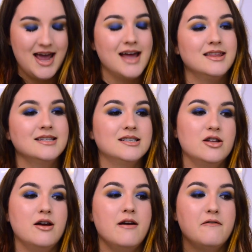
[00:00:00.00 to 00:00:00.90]
And it's
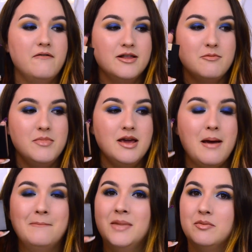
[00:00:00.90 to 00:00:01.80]
the Fit
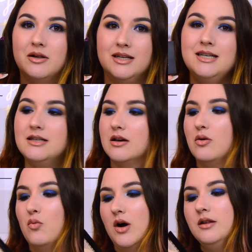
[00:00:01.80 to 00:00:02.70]
Me Maybelline
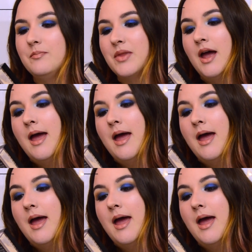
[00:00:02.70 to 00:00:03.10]
one.